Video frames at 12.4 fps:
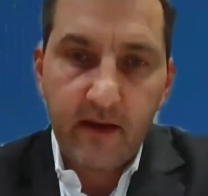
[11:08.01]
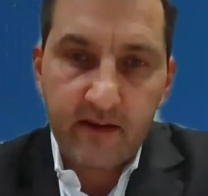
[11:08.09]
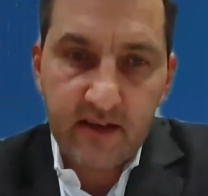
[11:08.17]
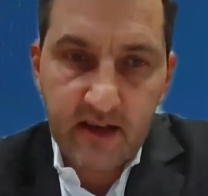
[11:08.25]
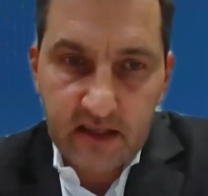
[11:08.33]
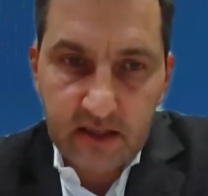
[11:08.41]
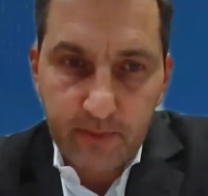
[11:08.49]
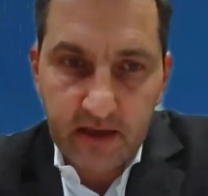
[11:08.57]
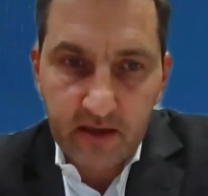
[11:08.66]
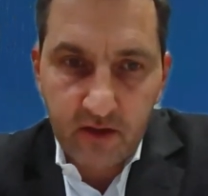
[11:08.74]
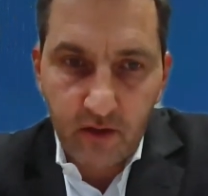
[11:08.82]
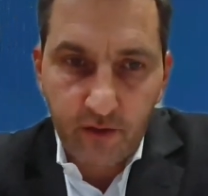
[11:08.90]
the
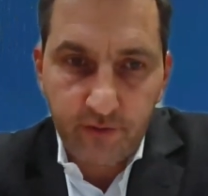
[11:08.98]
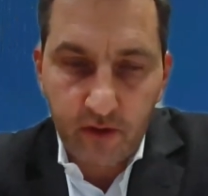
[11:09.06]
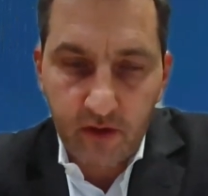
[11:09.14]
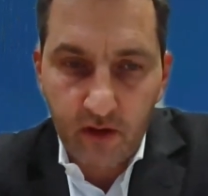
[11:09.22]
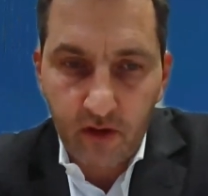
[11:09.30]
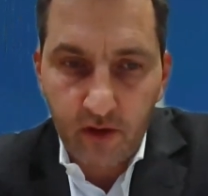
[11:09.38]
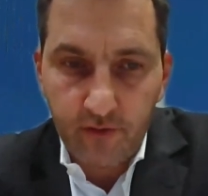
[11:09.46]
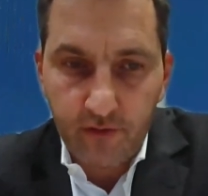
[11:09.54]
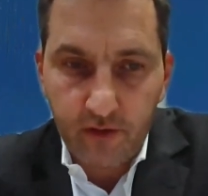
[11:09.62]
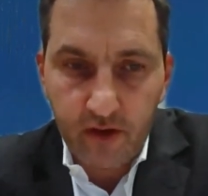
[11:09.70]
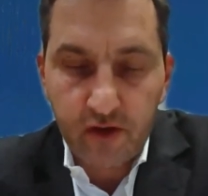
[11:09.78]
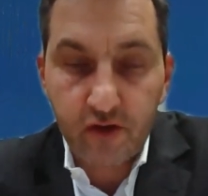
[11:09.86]
aspects of
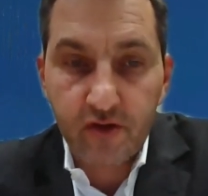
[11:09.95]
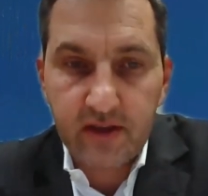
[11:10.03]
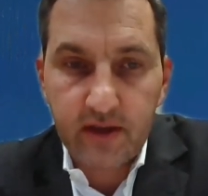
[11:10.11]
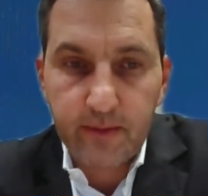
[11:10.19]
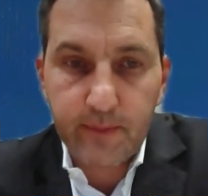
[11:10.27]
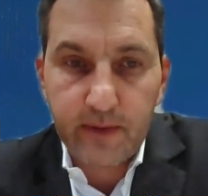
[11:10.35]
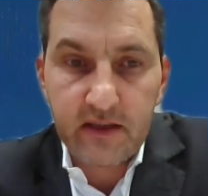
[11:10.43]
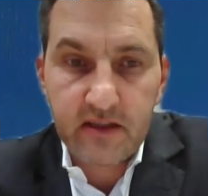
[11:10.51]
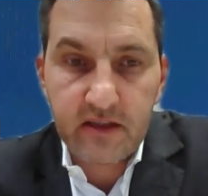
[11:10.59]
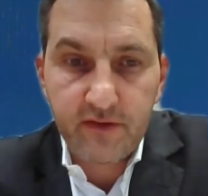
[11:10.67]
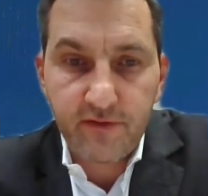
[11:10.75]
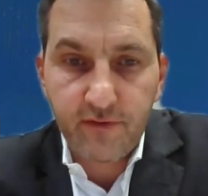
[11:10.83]

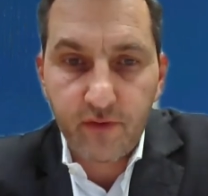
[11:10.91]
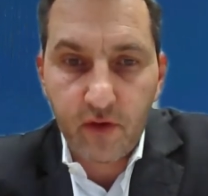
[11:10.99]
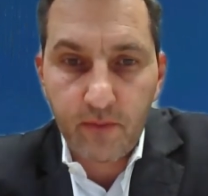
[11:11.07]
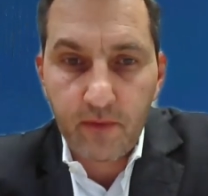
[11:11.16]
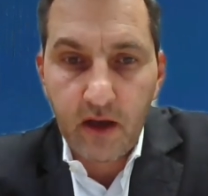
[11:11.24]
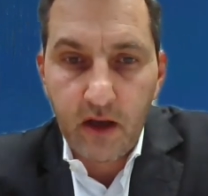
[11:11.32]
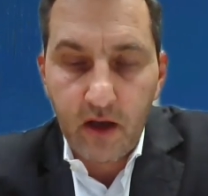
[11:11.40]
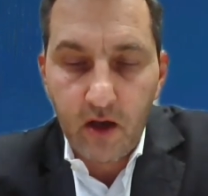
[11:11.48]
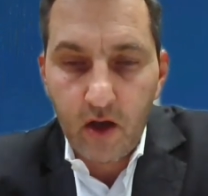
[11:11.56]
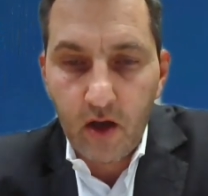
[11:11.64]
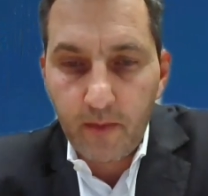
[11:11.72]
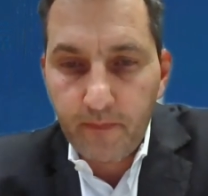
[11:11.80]
sustainability, from
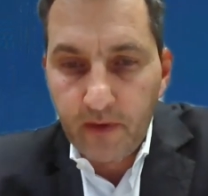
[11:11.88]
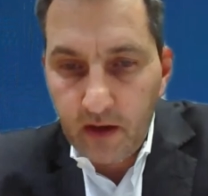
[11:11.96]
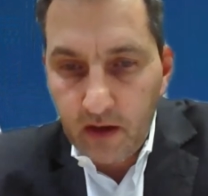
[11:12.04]
um,